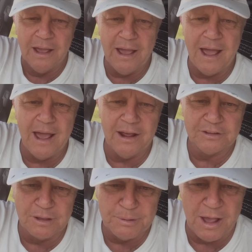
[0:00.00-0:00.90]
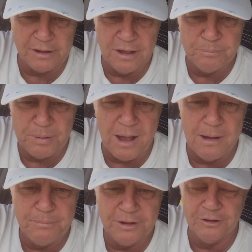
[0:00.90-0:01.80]
at Cabago
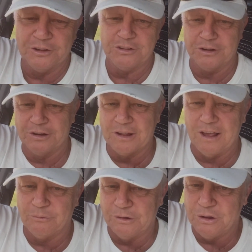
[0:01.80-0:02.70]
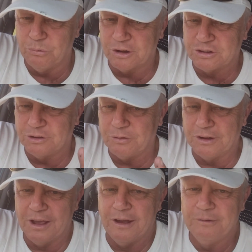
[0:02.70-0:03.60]
Pub, and I said to Dave, when you watch this
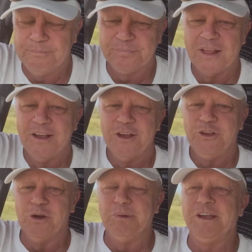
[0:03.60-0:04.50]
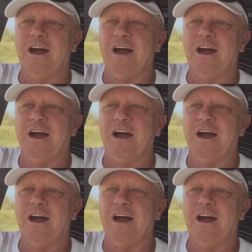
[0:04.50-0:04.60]
video, you'll be